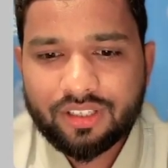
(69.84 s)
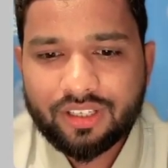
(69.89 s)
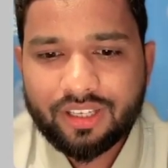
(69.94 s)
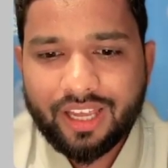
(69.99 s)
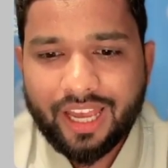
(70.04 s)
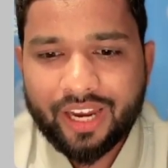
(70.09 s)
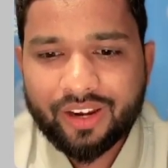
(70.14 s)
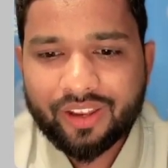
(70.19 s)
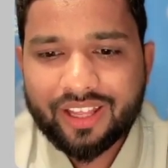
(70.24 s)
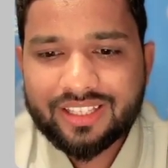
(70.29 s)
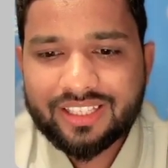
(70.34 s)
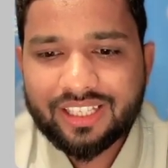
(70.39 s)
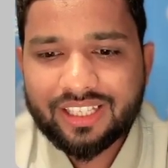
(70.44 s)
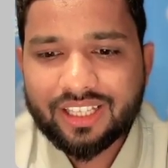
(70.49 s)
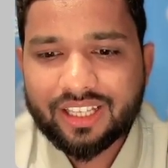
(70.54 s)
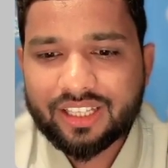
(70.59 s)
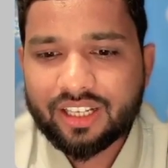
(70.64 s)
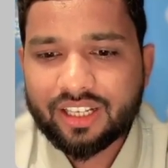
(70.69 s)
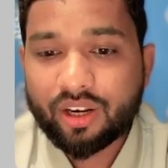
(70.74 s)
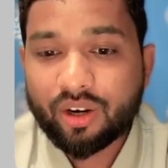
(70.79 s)
And you can see
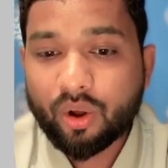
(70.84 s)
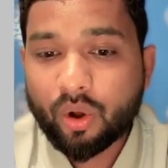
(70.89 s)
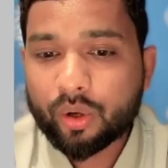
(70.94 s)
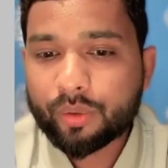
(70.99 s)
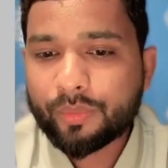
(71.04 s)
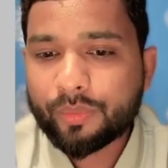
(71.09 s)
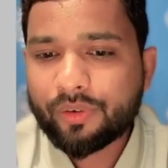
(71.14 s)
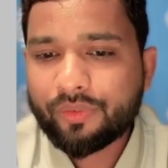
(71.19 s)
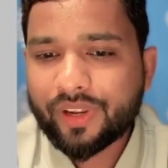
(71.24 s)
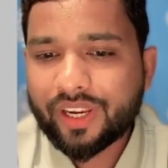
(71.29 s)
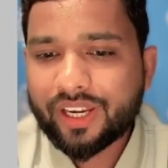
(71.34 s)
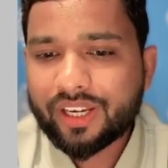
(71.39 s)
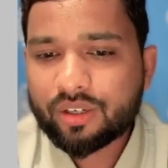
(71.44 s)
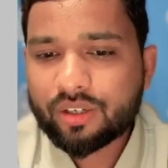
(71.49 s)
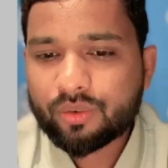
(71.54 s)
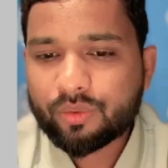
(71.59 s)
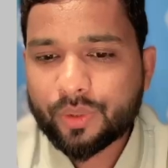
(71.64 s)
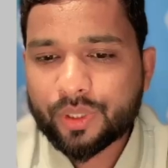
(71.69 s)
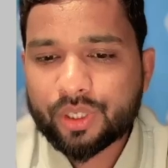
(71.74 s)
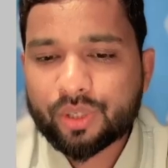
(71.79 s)
that the normal weight
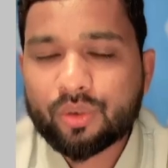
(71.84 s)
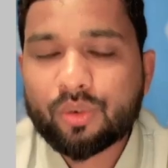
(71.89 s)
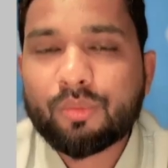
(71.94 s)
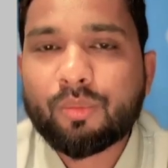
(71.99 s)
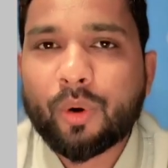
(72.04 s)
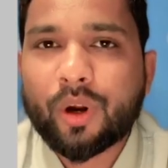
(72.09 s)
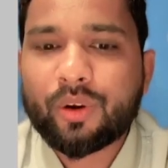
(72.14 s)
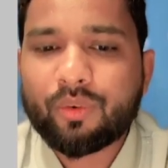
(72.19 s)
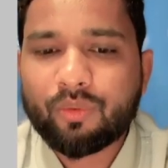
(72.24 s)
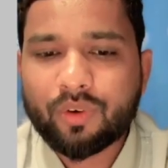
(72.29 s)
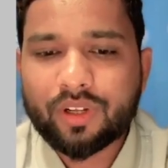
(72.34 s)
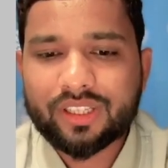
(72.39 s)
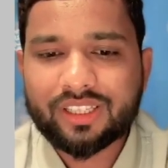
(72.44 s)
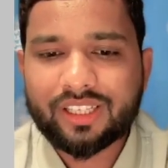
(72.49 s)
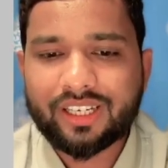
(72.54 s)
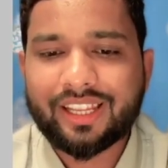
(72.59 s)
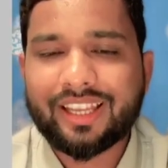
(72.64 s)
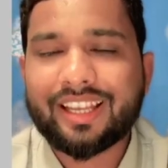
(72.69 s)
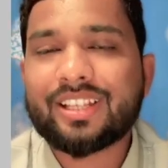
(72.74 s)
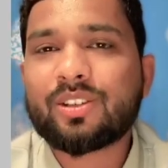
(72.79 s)

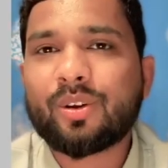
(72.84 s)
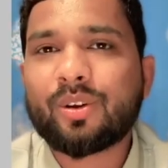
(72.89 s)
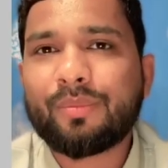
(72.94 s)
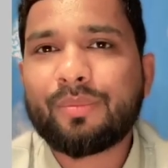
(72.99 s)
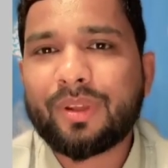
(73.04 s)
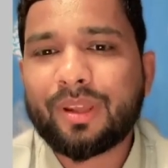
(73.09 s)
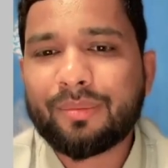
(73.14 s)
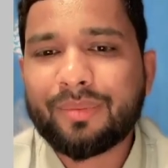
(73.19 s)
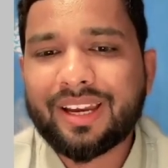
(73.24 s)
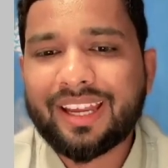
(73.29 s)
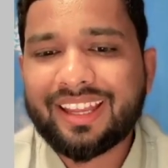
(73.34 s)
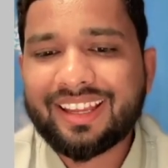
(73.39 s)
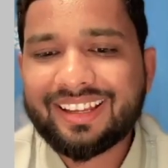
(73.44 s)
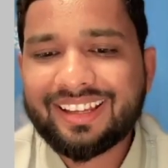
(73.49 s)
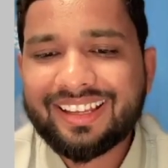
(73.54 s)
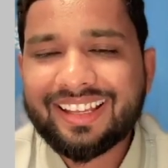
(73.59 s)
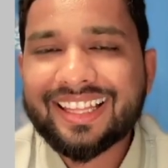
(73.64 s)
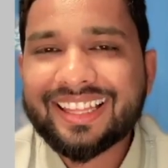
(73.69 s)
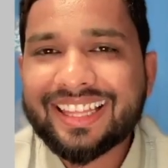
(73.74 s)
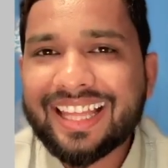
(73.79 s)
22.13 is your BMI.
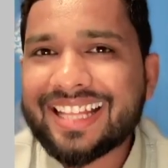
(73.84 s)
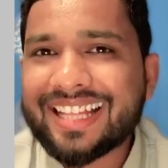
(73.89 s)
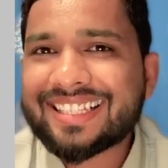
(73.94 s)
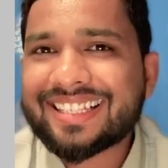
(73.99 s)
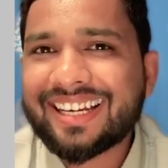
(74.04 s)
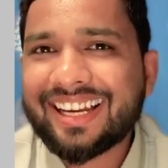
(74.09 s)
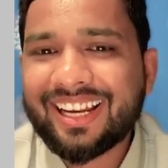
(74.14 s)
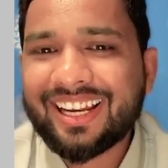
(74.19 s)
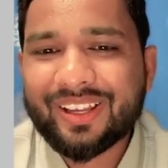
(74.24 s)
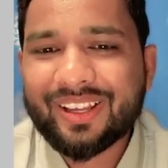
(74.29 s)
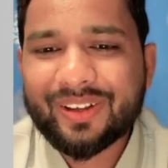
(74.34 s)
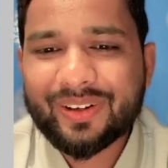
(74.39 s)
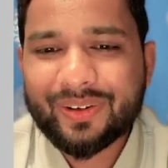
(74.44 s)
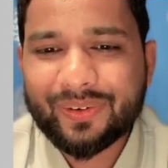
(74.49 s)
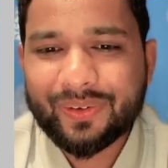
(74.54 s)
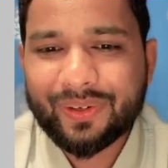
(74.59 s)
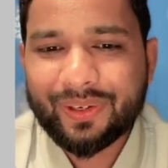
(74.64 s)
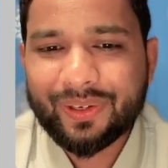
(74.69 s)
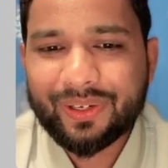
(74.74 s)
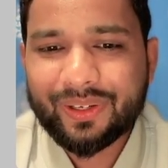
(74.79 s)
That's really cool.
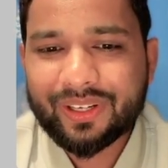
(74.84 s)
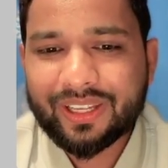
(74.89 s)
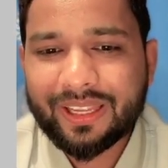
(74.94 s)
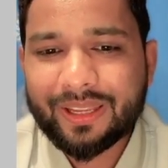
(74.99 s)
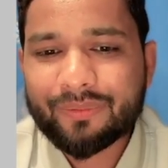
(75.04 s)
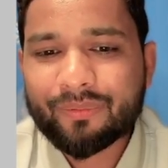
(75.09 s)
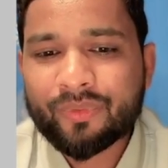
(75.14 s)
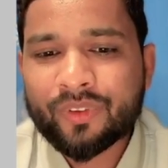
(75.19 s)
Okay.